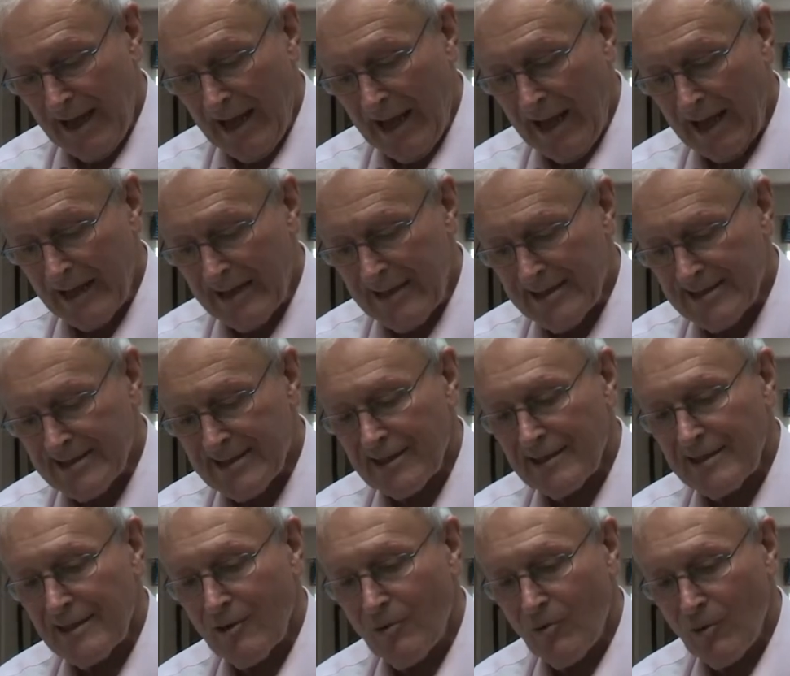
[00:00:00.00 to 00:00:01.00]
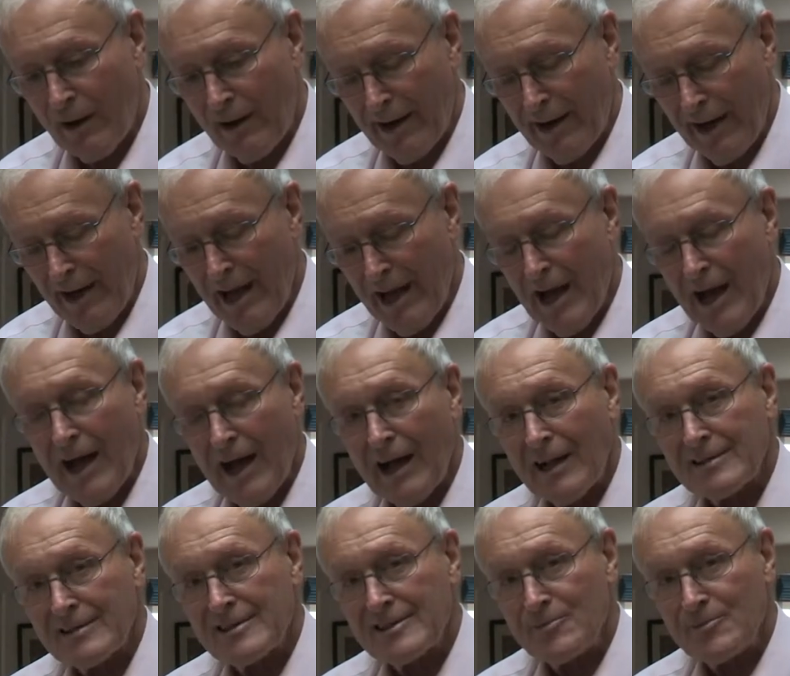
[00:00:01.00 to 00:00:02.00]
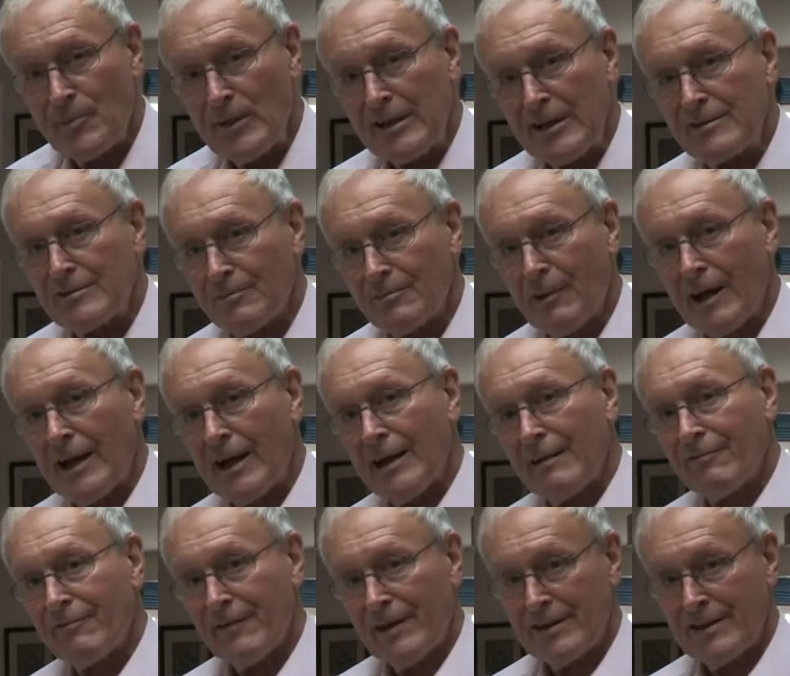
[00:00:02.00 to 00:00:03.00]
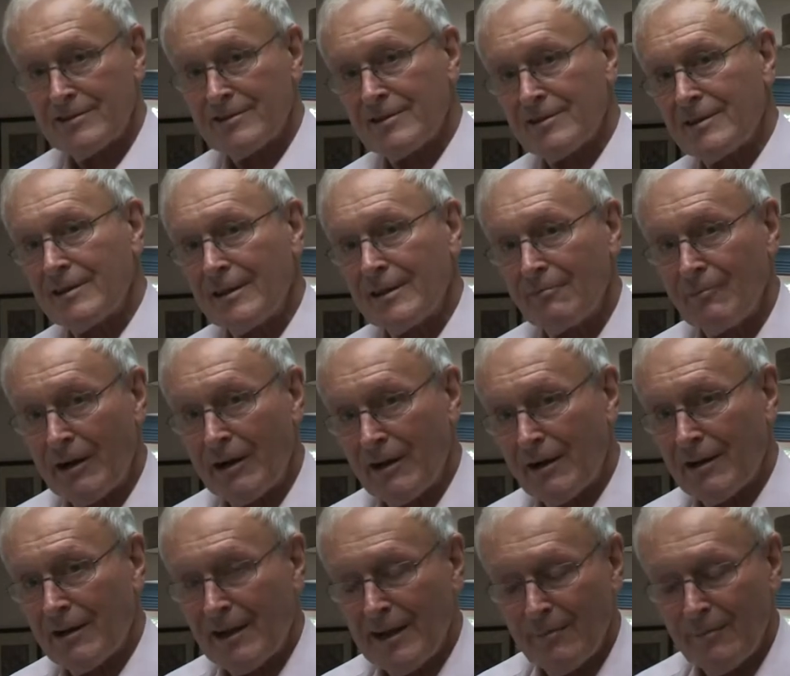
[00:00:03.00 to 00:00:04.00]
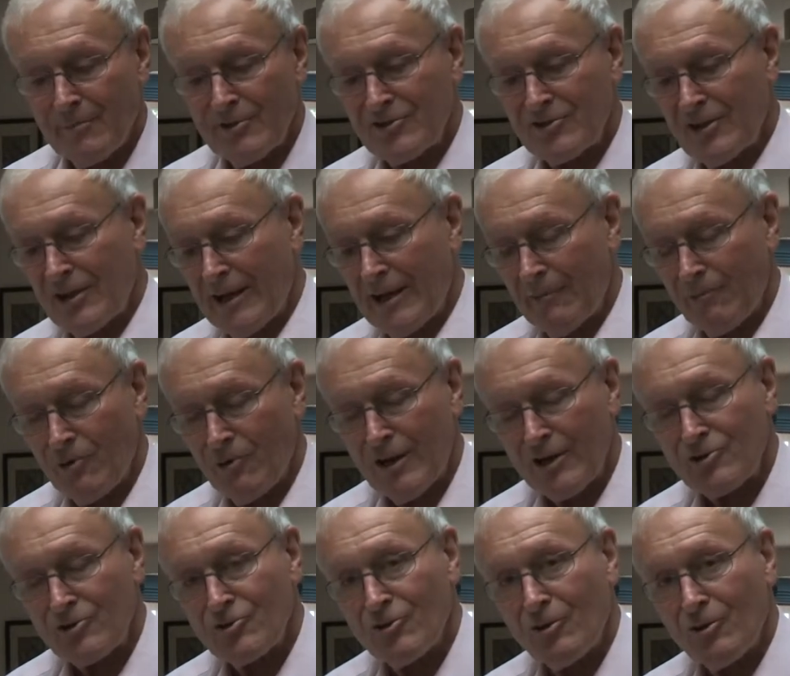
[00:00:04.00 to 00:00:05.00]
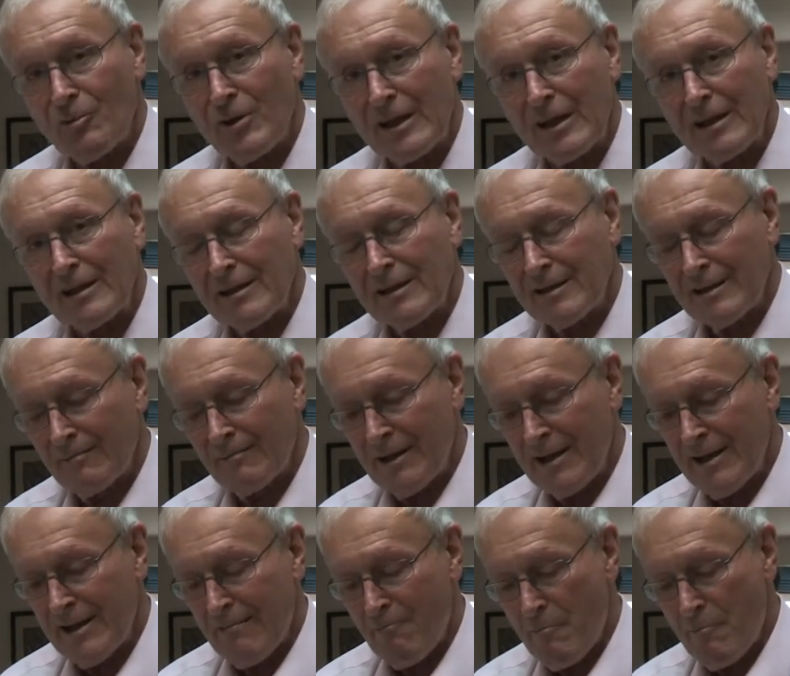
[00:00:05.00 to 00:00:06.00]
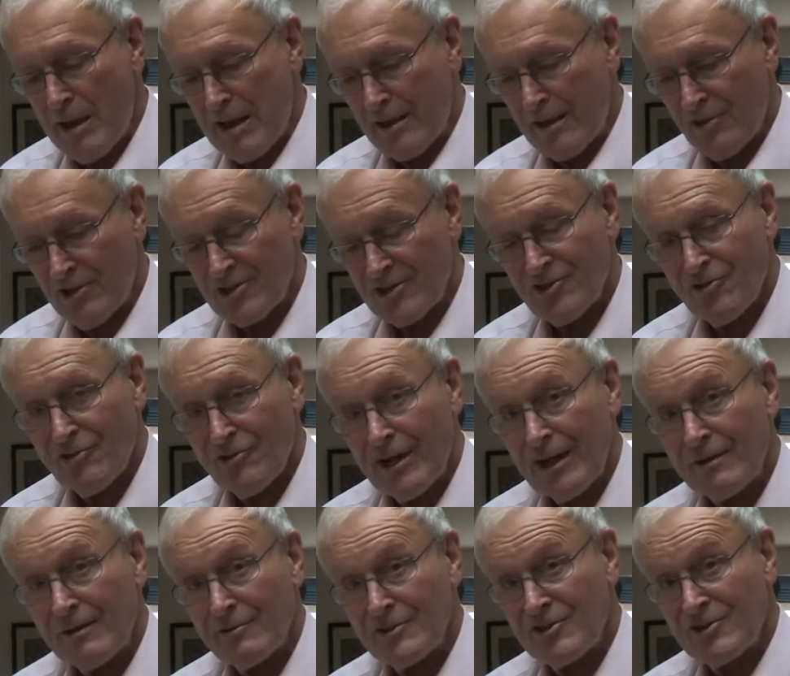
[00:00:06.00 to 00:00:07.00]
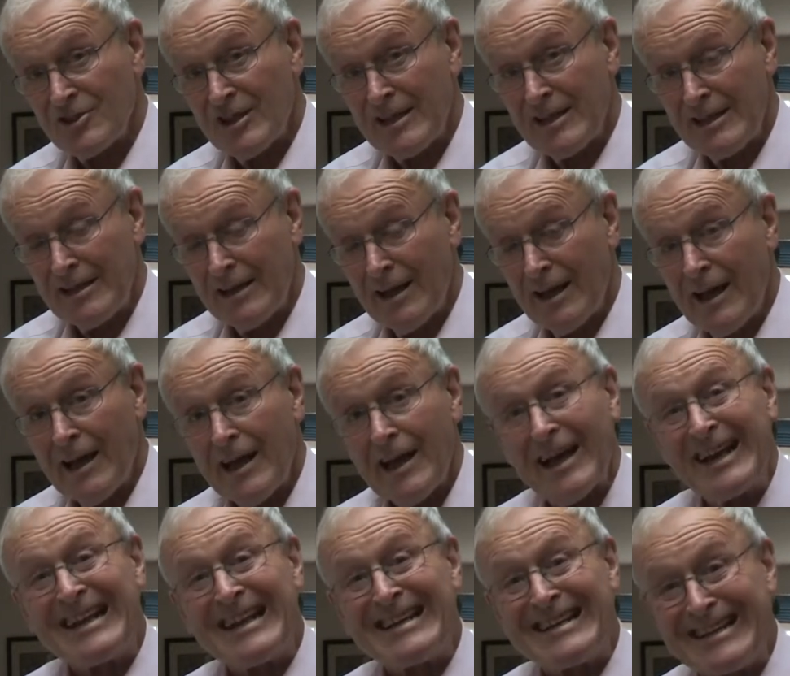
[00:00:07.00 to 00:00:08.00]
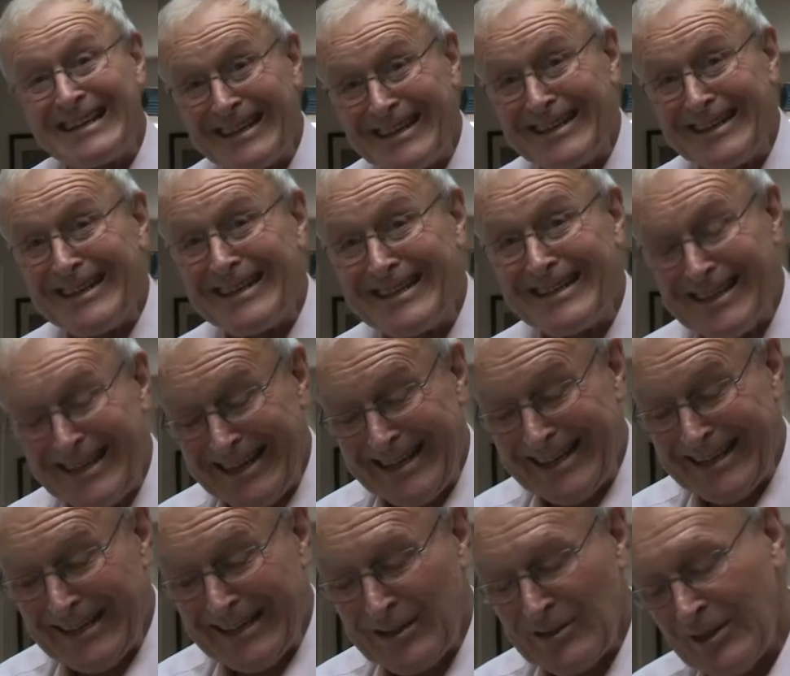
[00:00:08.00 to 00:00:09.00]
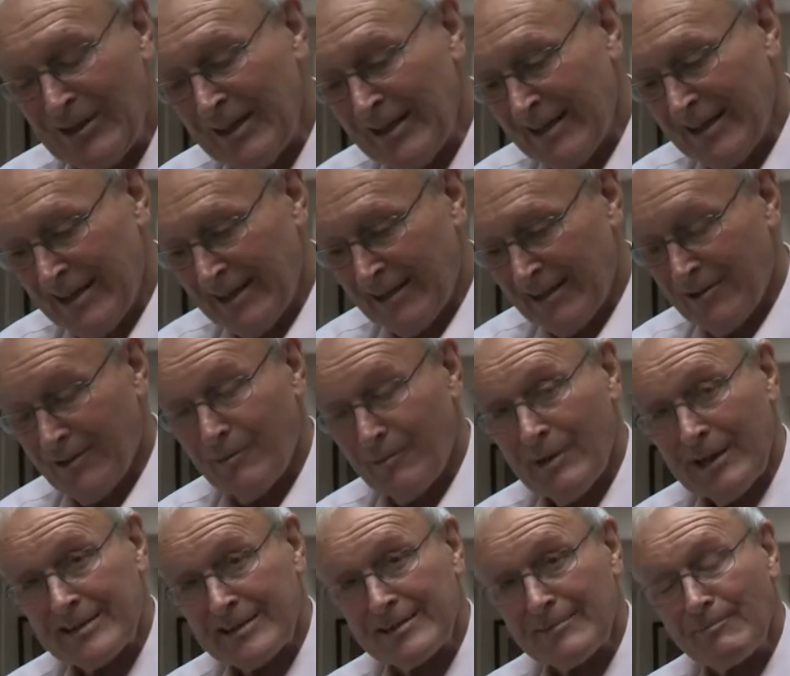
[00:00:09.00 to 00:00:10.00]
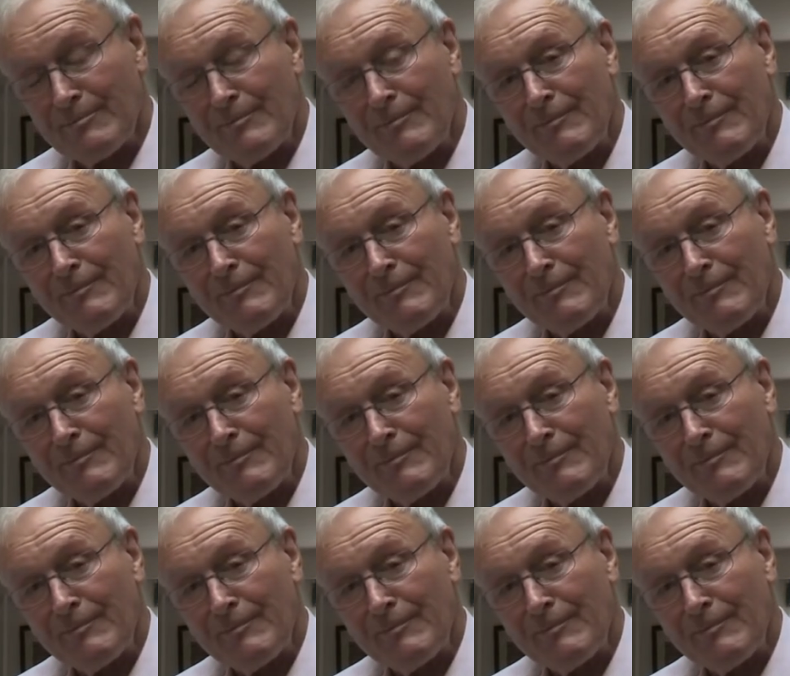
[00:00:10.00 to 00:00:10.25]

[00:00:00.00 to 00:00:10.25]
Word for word: And he said, Don't worry, I'll speak to my friends in the American embassy and I'm quite sure we can um, make this threat recede. And indeed he did. God bless him.